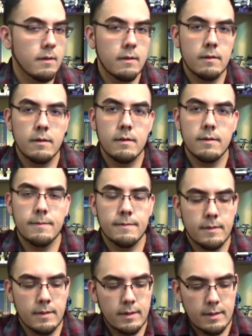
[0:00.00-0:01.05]

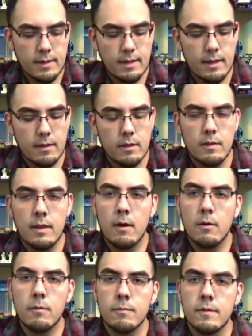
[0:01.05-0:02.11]

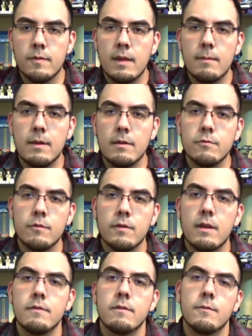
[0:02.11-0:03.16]
Now, the same
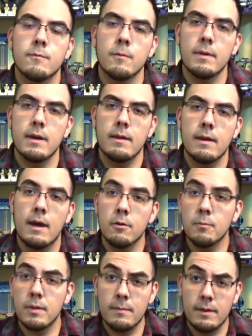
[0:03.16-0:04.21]
exercises for my how
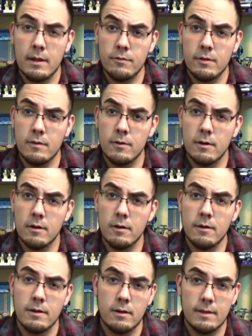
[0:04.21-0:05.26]
to play my ecchi
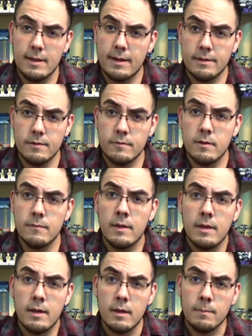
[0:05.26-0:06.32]
guitar and all that kind of stuff
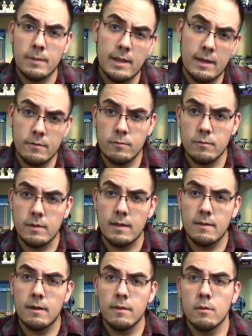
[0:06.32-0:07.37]
apply to the
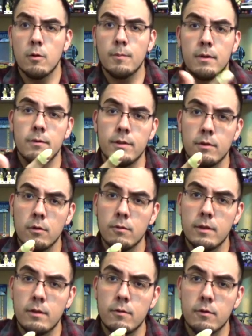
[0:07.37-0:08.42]
guitarra de golpe. You're
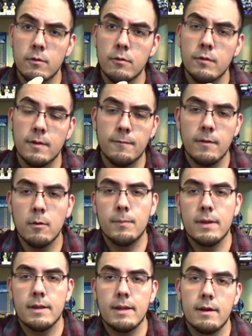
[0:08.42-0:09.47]
using a finger
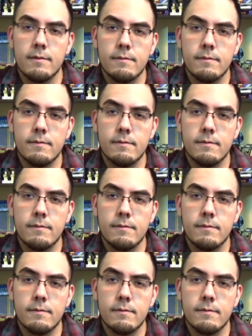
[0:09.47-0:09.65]
pick now.